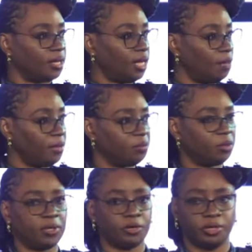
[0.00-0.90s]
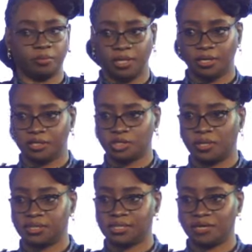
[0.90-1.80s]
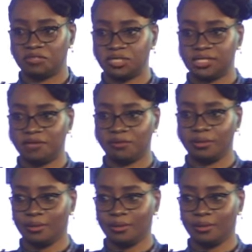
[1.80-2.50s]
How many people are going to be here in 2077?